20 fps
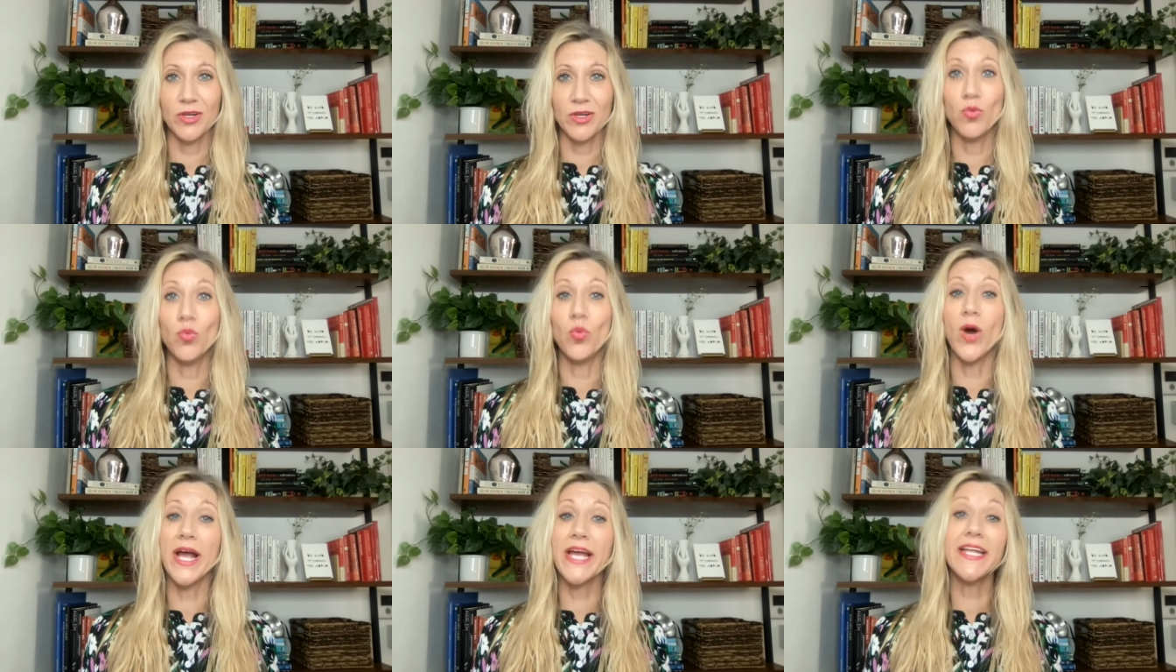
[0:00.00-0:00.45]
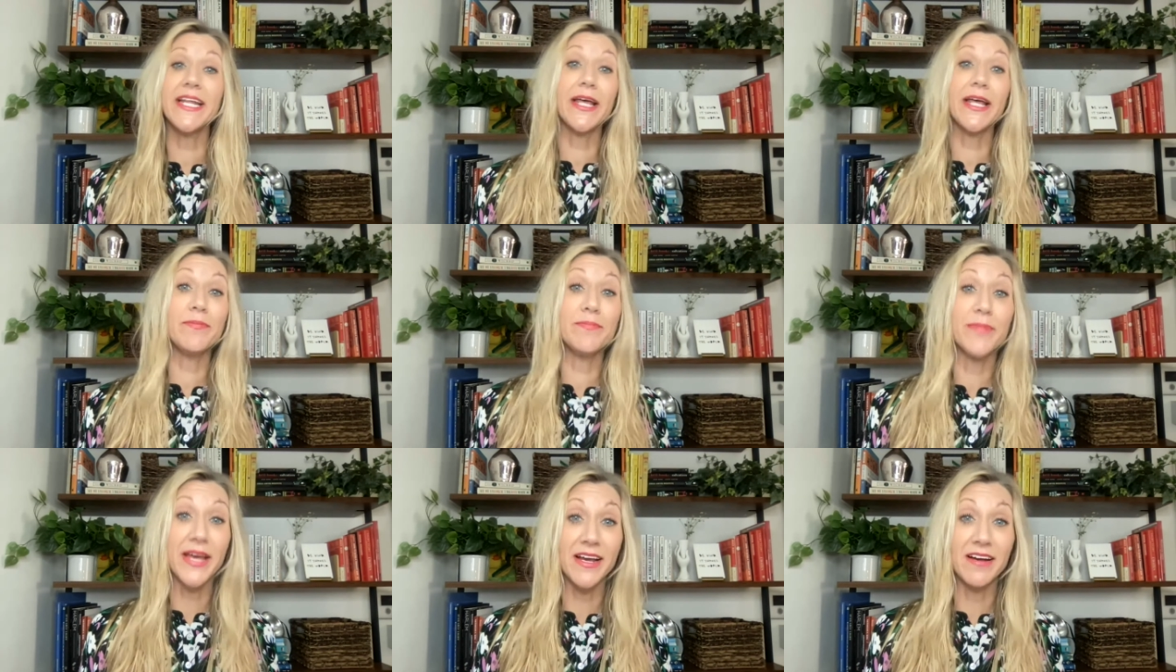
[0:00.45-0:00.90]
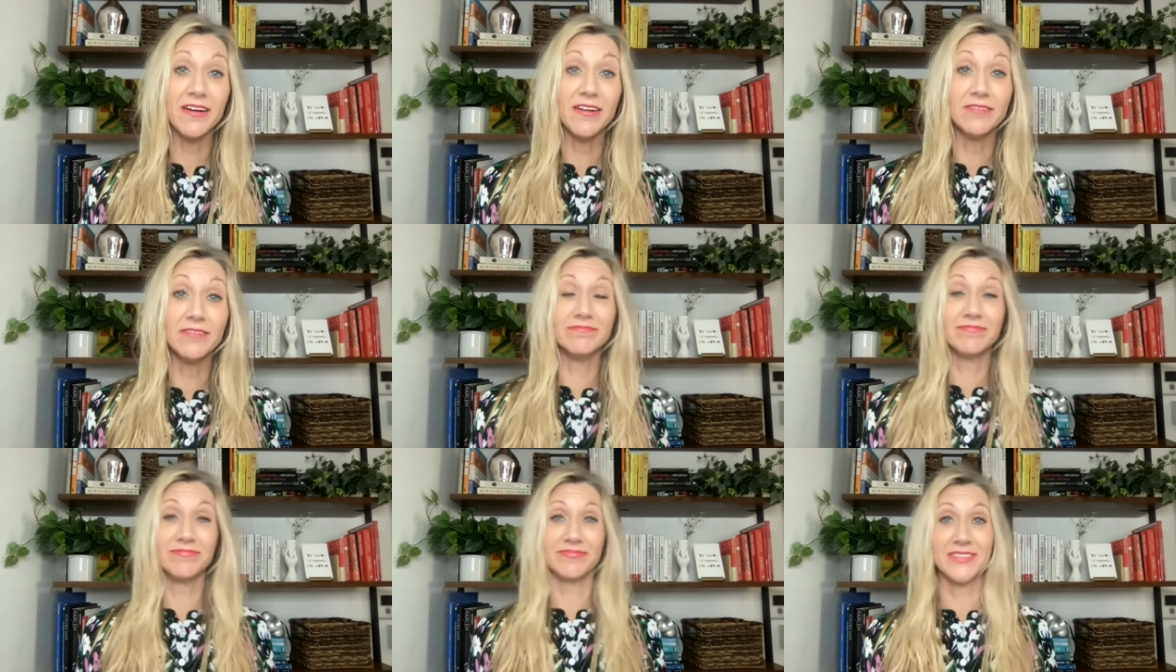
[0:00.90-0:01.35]
White and
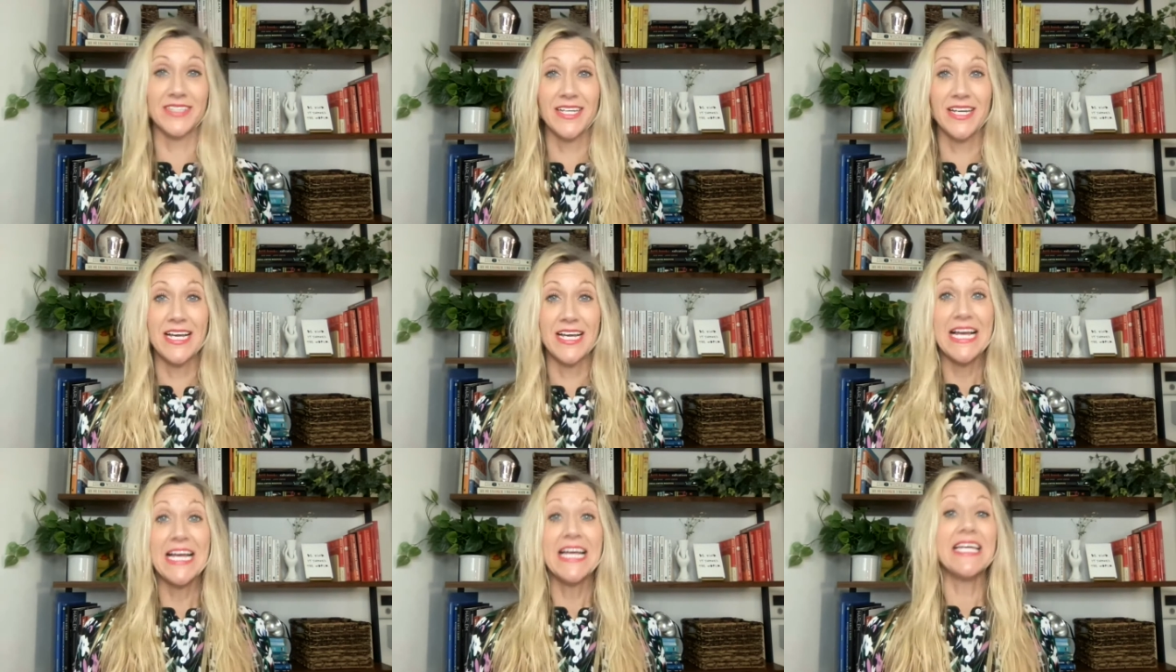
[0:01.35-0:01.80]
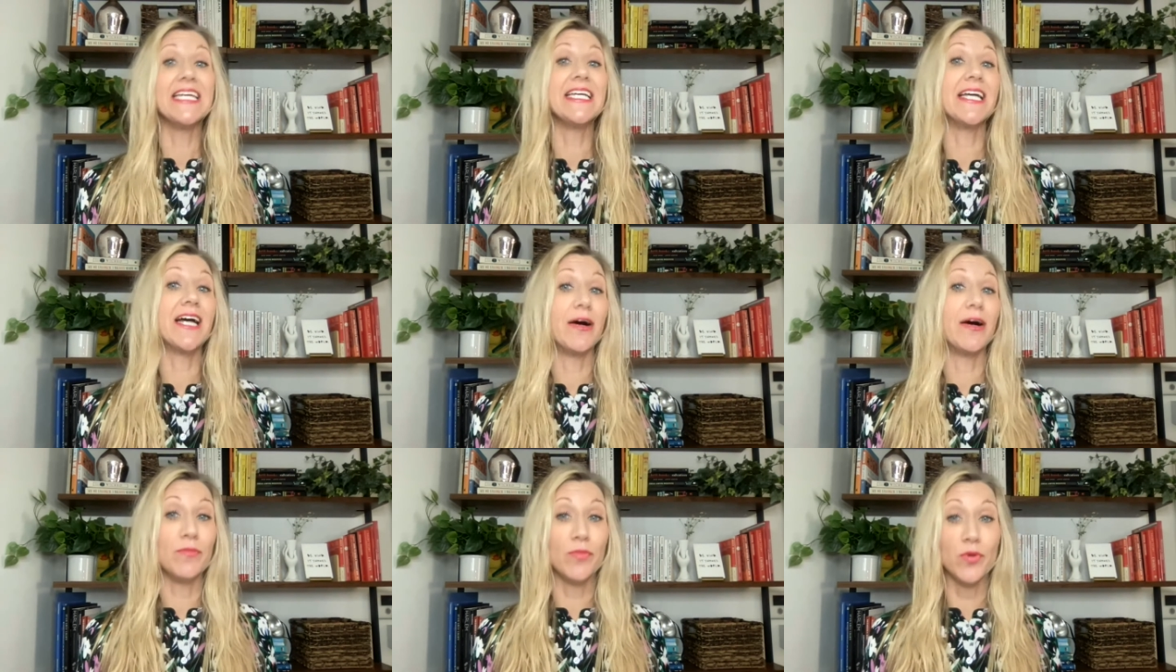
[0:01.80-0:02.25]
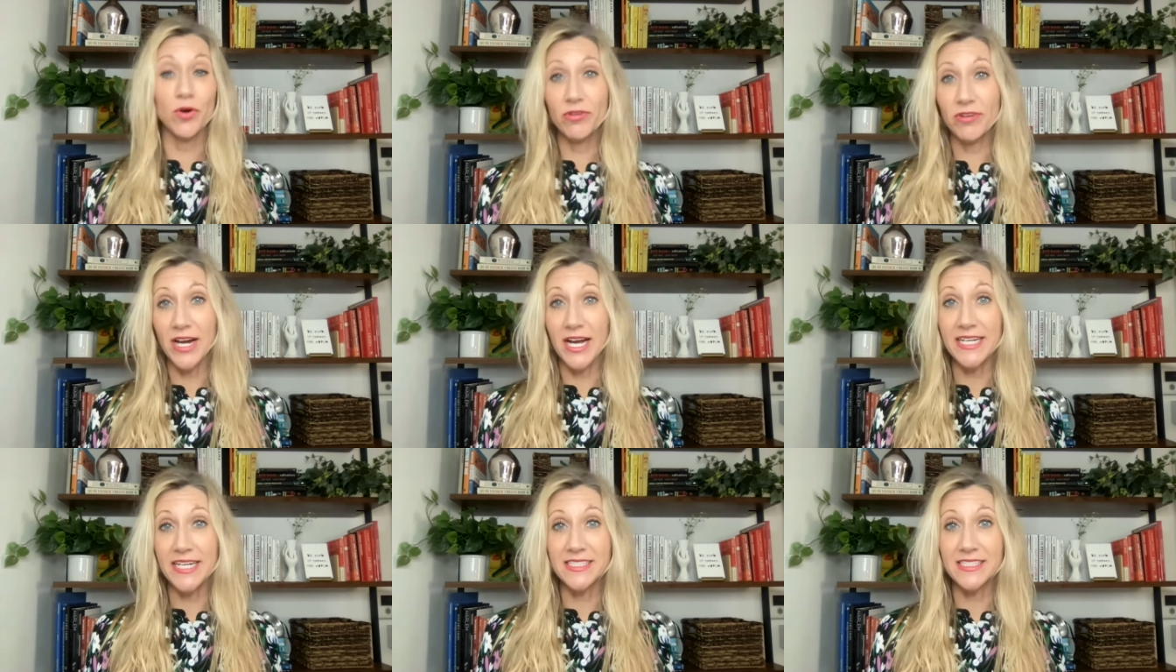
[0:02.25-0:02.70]
male, he got more
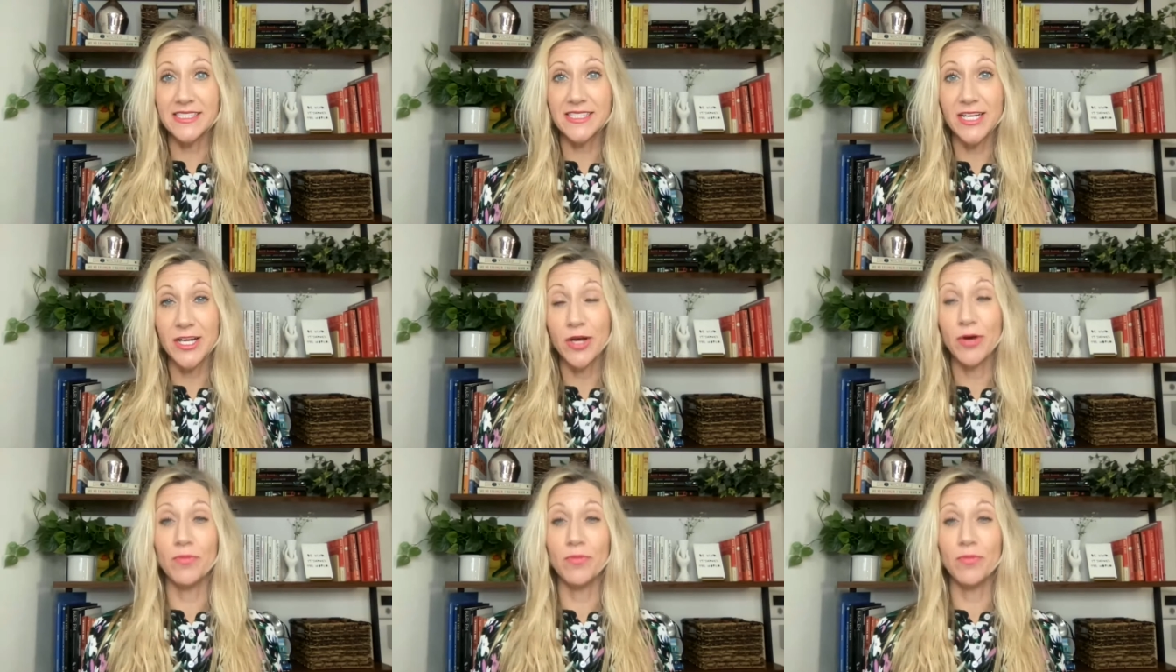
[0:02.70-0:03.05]
rights,